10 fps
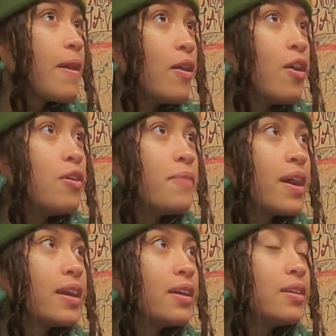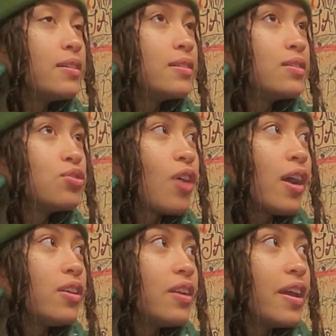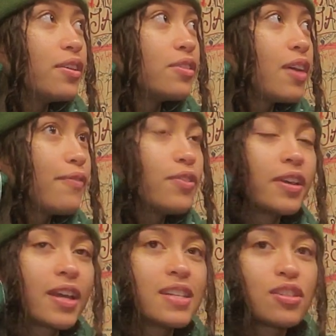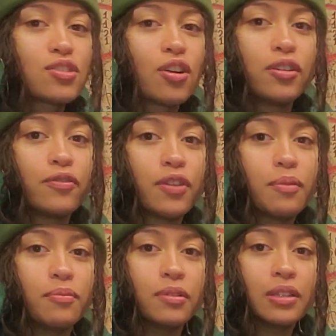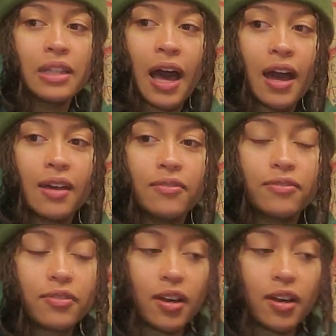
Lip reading: all my trial and error I feel like has started from live